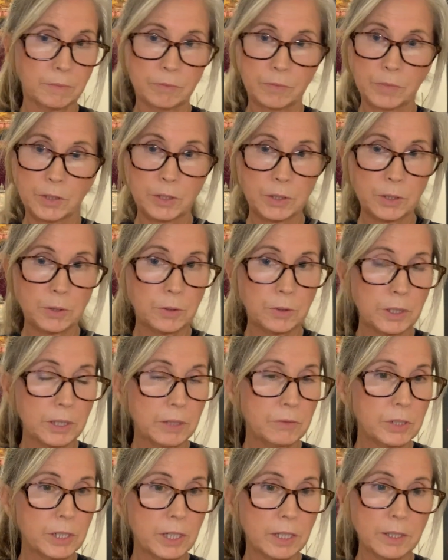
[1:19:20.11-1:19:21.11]
The story of
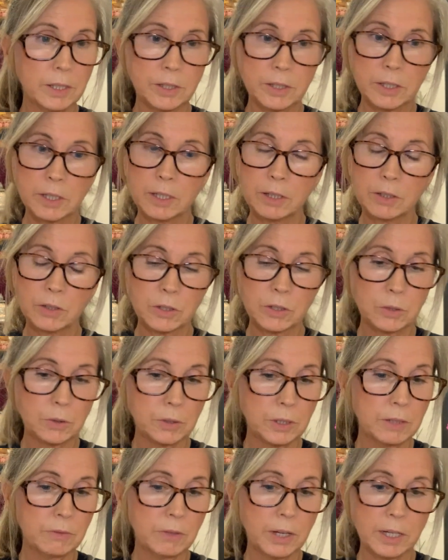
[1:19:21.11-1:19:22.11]
jealousy, the
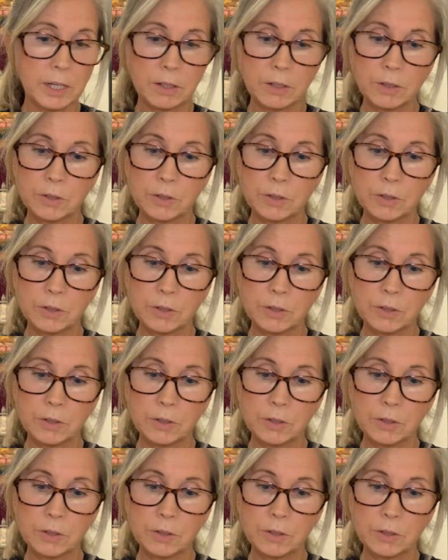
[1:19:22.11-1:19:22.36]
story of anger,